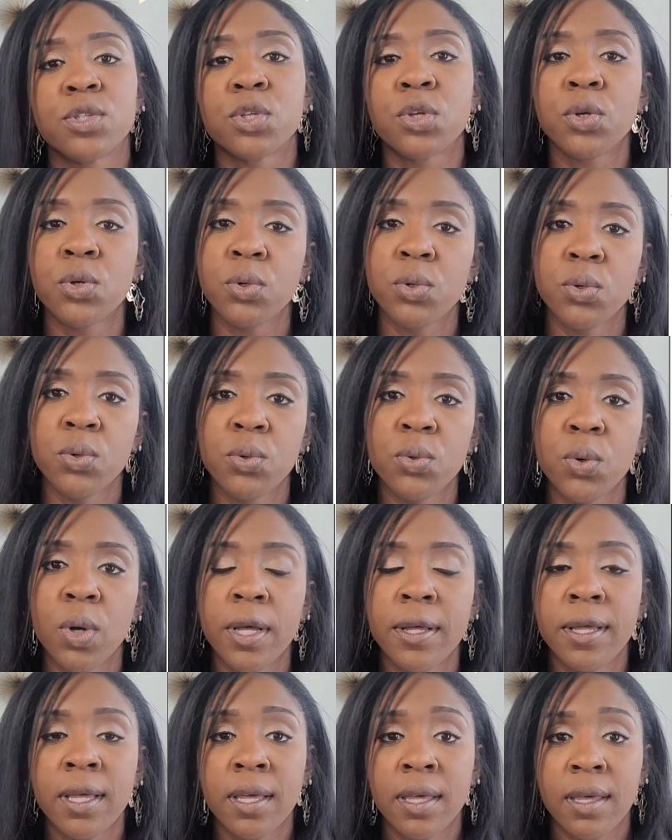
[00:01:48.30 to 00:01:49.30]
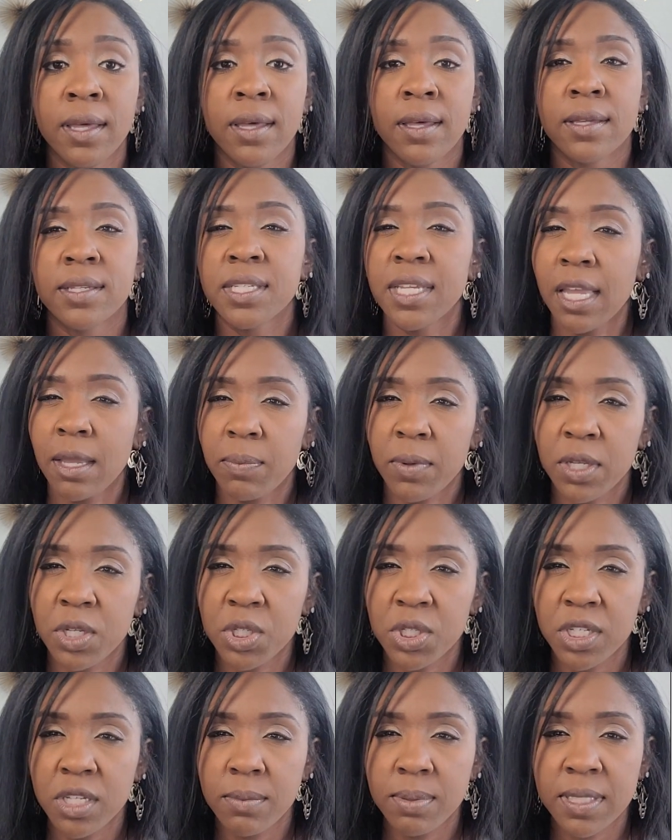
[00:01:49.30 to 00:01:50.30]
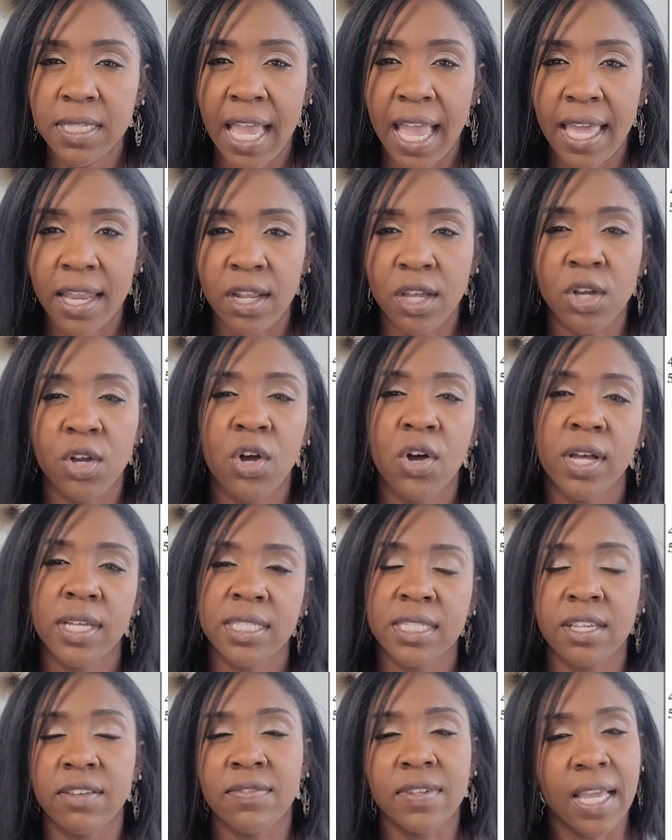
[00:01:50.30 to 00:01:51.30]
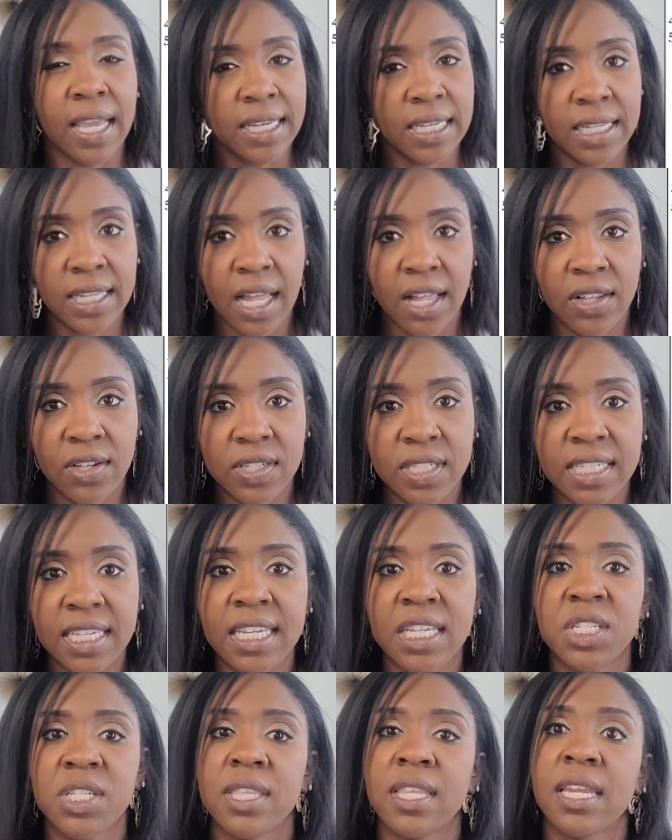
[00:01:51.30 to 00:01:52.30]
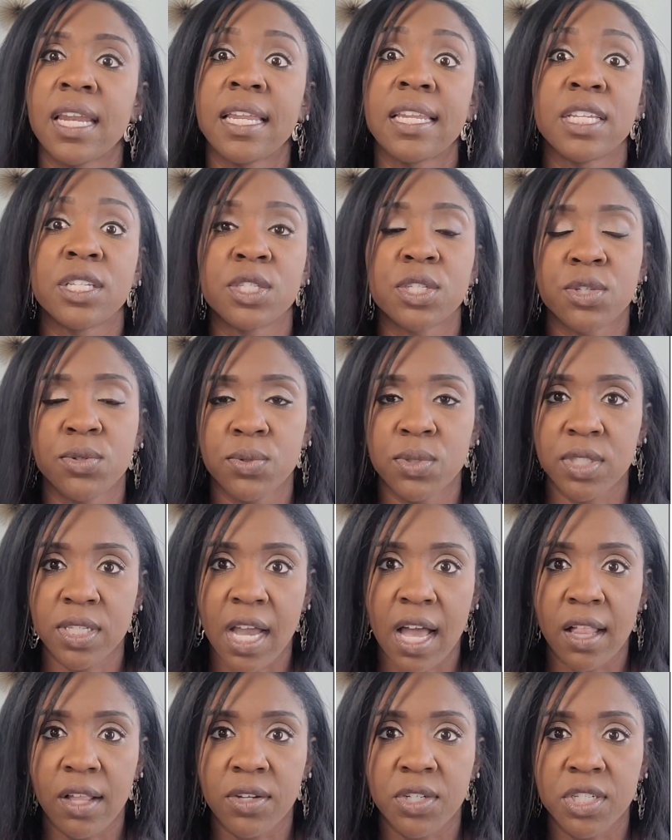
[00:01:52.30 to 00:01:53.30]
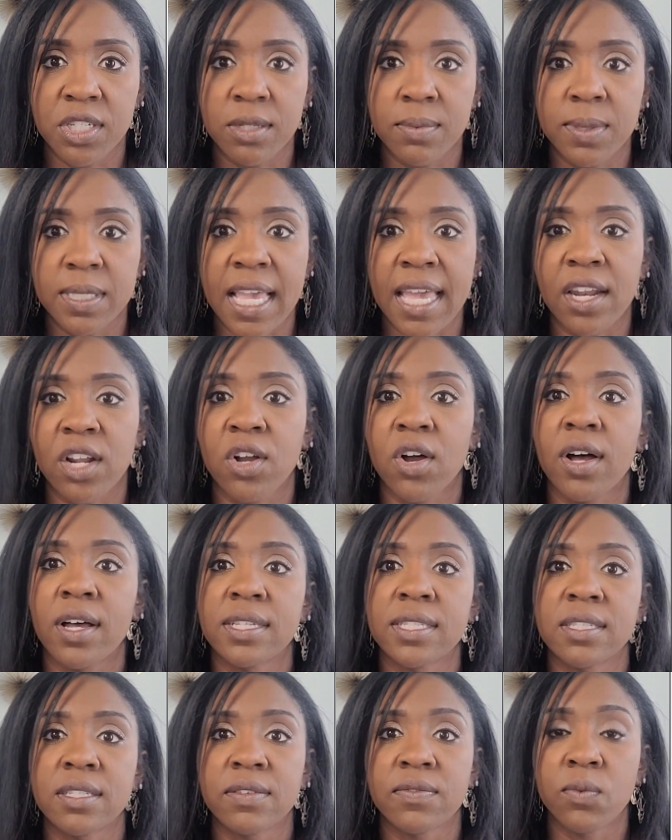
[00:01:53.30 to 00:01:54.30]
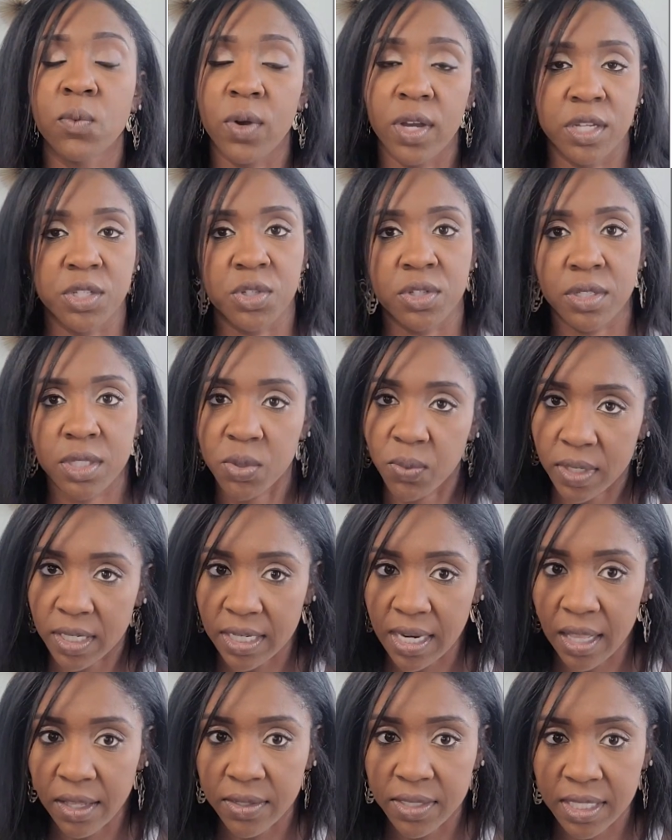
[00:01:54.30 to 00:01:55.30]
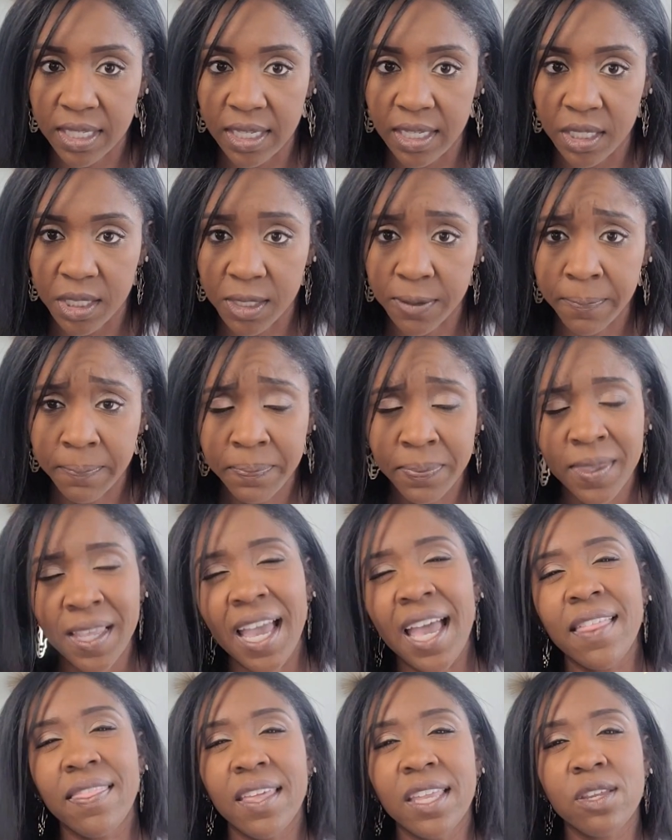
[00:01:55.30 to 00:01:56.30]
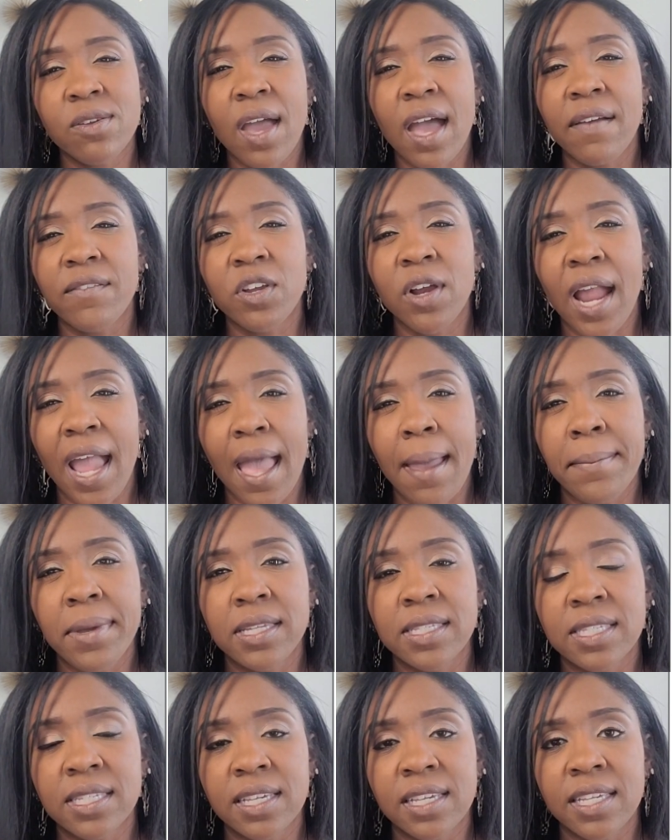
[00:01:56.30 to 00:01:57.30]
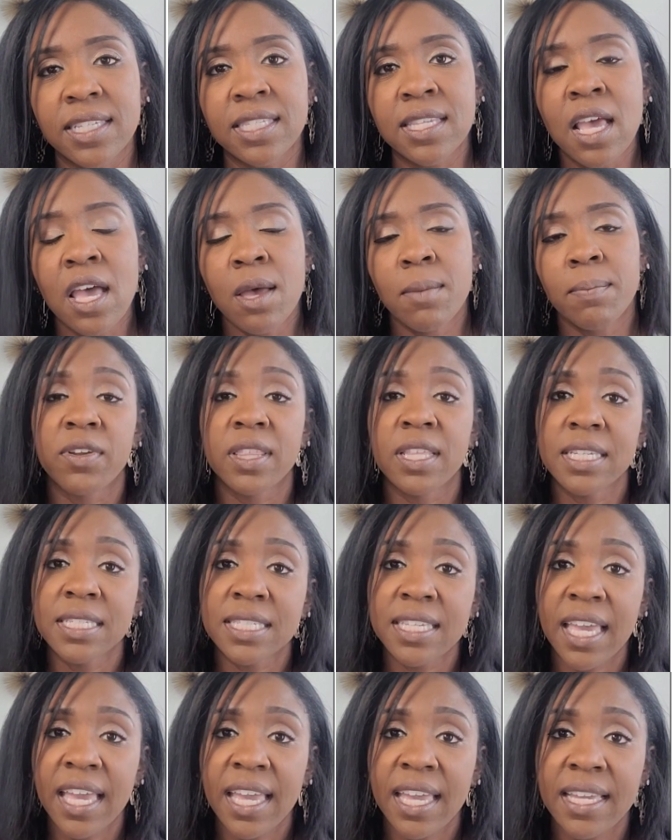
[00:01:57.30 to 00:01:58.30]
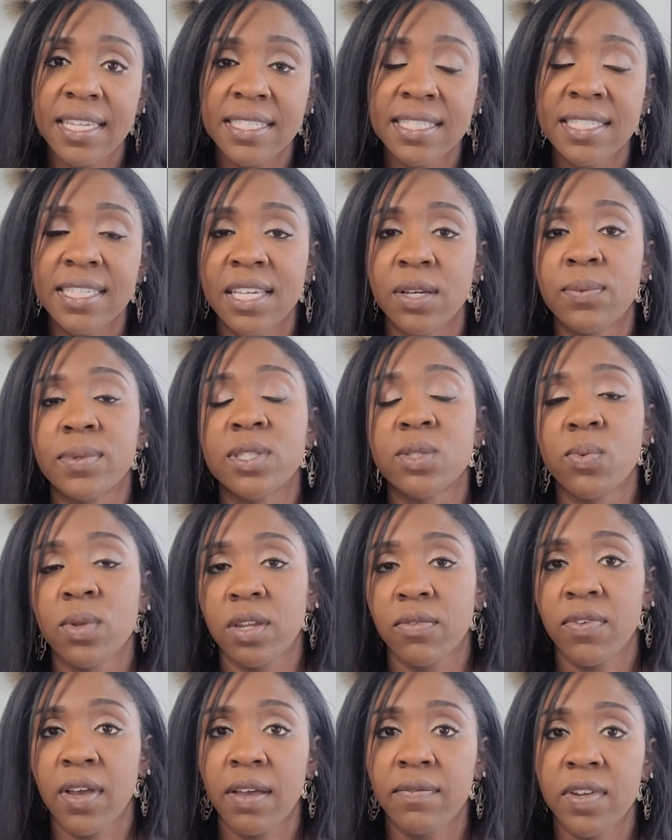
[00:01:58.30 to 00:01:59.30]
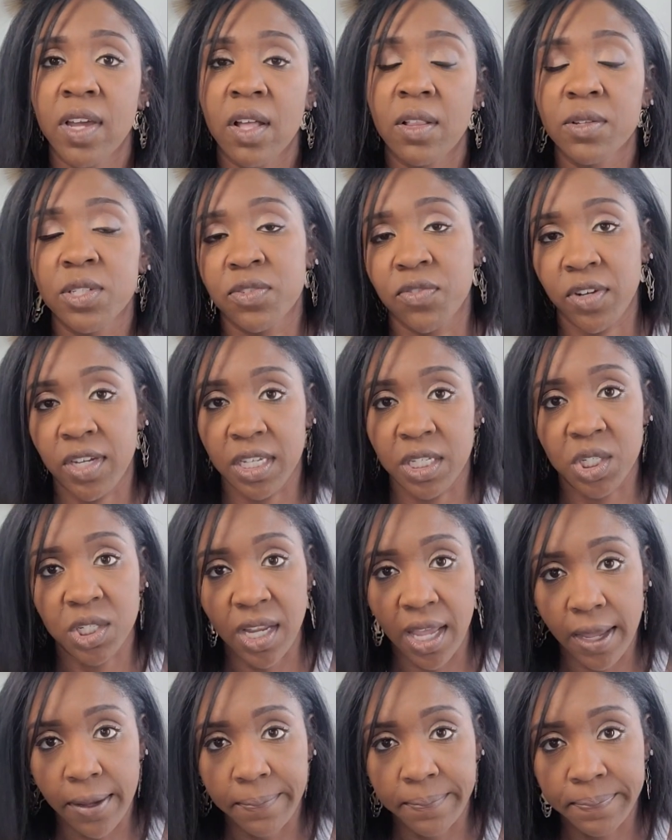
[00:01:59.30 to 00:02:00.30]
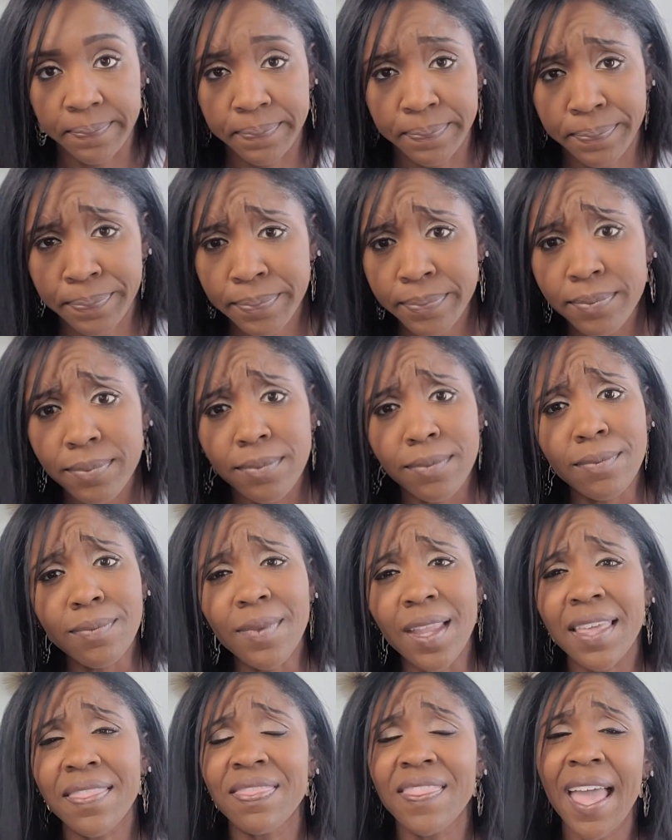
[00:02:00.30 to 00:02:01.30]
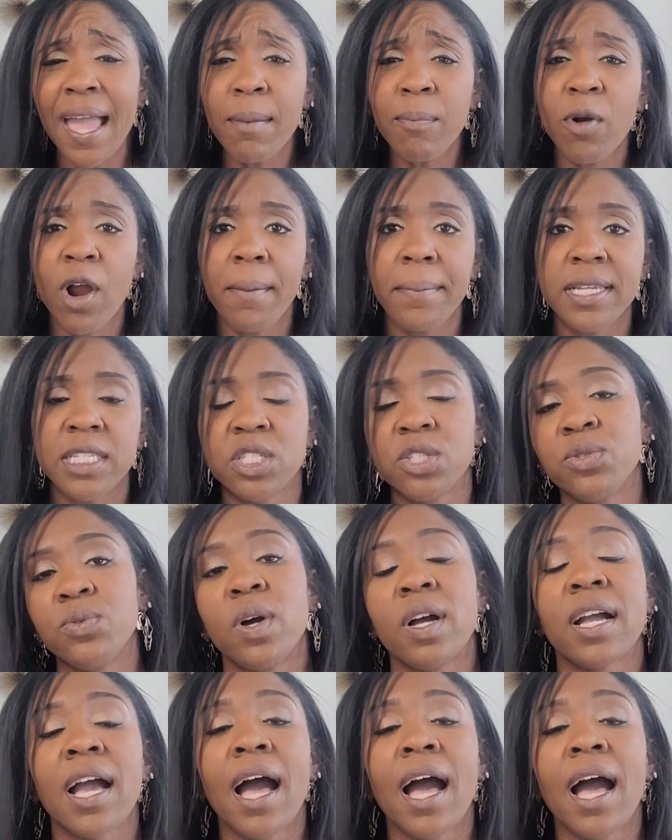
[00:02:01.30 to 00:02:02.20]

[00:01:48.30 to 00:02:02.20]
2 championships at a cost of $90 each, and then I did 2 scholarships at a cost of $120 each. And then you have your admin tickets. For this case, it was $25 for each day. That brought me to a